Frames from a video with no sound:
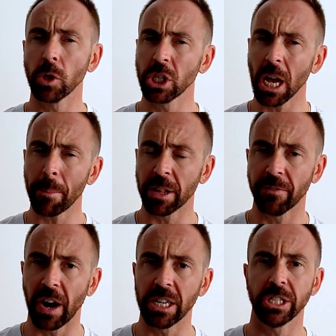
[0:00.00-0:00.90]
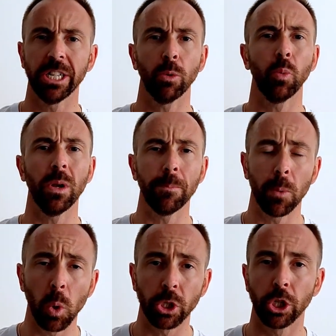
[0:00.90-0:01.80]
you some advice that will
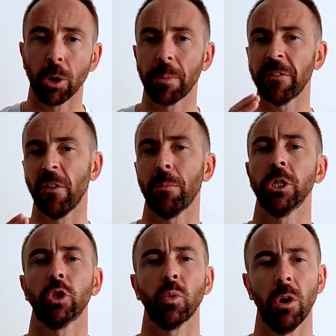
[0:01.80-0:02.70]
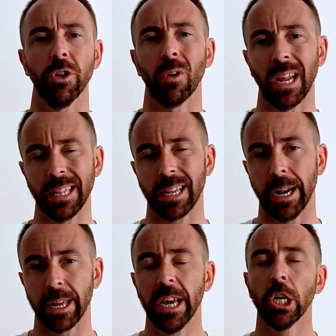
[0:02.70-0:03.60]
boost your performance throughout your line
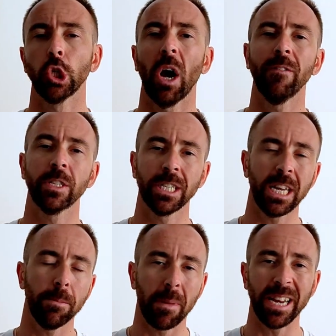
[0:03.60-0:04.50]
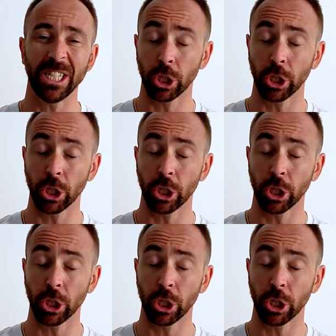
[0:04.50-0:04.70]
training. So I've seen many